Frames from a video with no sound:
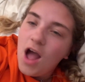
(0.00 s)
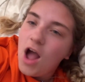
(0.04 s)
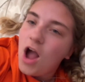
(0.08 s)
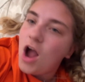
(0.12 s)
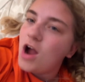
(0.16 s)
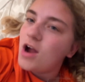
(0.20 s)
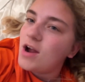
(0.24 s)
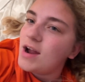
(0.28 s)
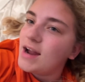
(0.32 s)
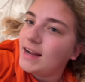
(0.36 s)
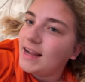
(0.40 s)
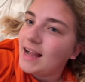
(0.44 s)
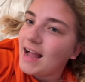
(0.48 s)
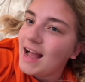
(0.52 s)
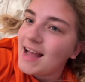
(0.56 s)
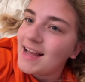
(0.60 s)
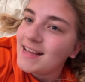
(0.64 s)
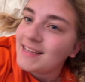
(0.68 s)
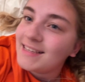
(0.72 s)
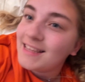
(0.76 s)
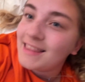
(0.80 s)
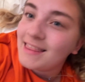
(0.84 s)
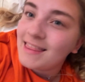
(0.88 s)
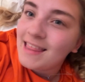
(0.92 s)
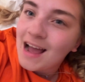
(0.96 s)
all right
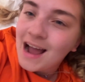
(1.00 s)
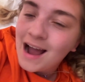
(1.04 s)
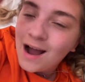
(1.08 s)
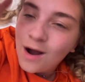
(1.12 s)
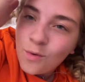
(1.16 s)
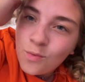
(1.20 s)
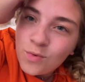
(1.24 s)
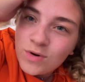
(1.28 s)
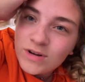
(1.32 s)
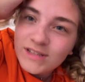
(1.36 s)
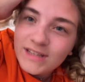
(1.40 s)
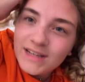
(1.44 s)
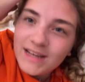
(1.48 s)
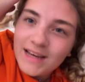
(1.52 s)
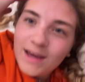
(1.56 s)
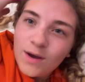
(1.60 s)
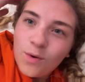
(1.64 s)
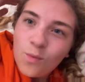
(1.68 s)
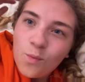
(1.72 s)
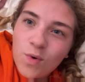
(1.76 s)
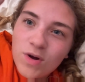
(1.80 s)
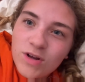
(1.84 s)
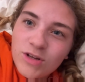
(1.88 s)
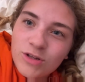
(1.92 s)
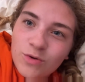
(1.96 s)
guys that was it
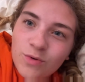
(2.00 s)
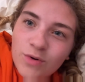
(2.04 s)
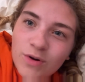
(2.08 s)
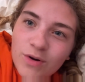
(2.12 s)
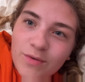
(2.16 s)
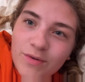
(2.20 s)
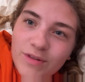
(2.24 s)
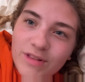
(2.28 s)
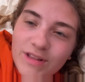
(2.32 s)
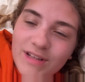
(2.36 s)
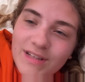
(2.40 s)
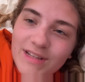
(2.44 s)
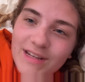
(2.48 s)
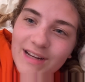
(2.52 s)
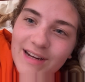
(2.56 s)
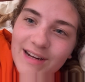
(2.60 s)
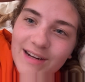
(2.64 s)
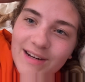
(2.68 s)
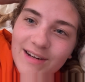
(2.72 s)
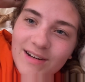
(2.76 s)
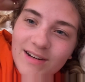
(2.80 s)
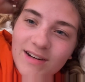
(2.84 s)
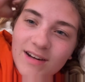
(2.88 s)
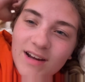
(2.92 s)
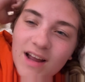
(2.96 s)
what is going on with this
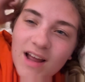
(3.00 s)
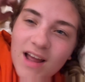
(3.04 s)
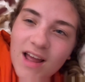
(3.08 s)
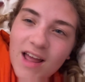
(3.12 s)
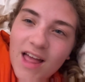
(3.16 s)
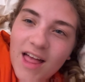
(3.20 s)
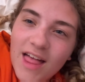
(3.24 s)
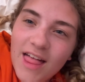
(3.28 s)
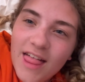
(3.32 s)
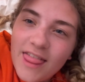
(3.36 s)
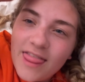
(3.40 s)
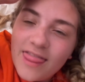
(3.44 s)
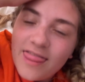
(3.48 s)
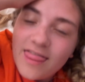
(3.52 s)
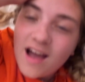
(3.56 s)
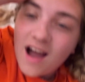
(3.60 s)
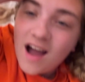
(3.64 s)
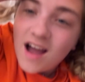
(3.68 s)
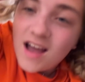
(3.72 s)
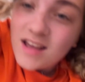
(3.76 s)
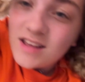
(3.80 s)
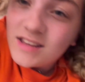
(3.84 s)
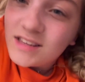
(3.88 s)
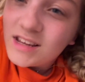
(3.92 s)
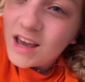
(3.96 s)
hair
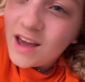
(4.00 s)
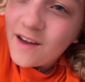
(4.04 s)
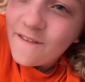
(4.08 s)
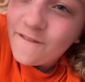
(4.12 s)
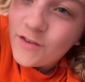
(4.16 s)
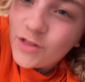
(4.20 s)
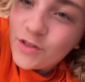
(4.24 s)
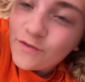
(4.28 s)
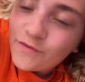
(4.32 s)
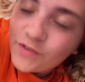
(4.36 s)
that is it for the